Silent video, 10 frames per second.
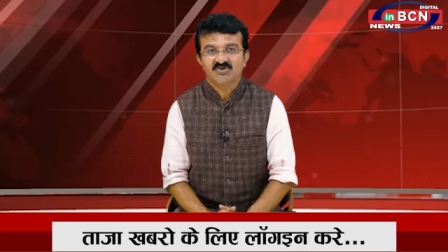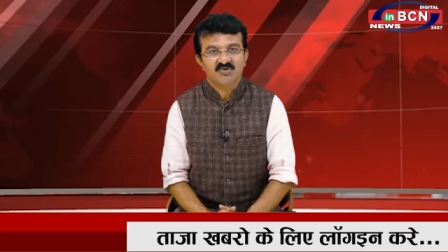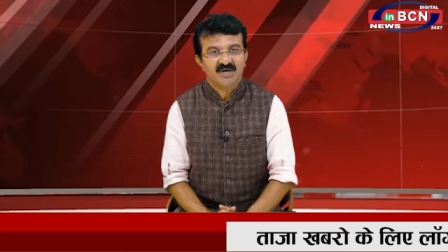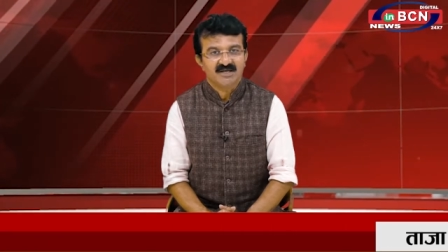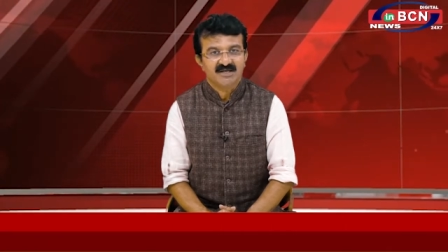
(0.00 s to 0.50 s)
to
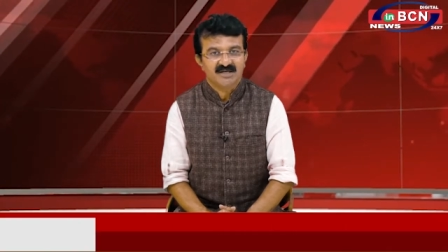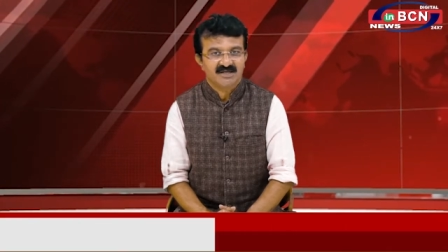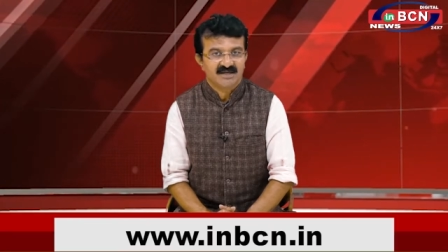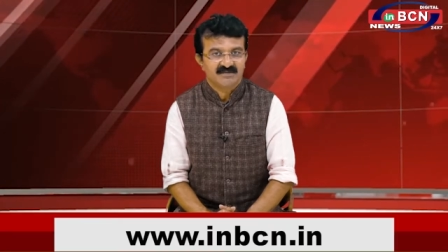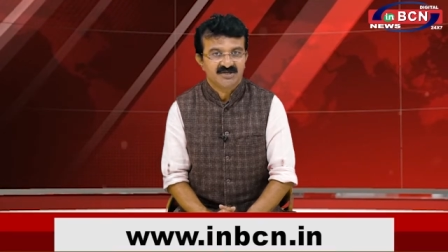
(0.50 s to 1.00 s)
conduct
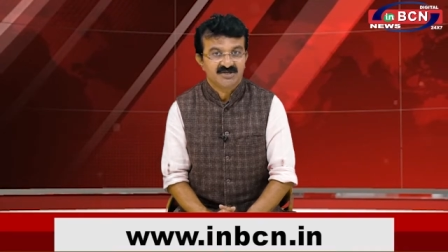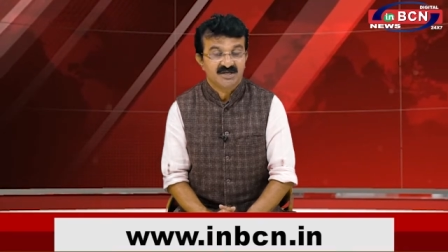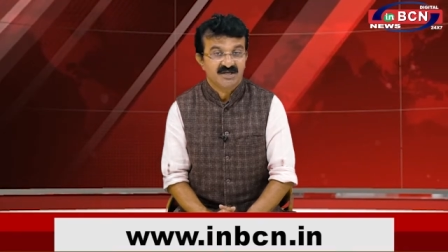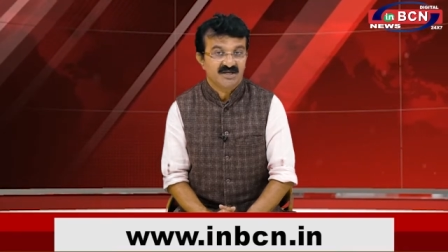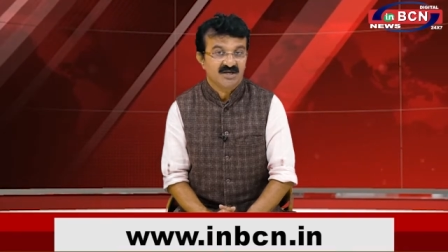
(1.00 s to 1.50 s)

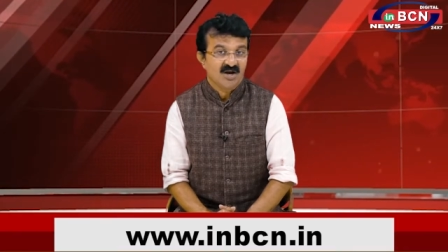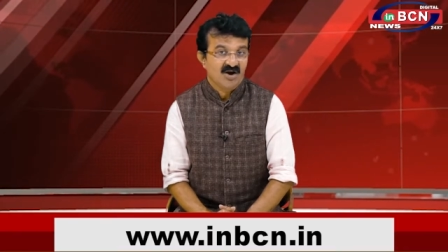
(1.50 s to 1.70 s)
examination in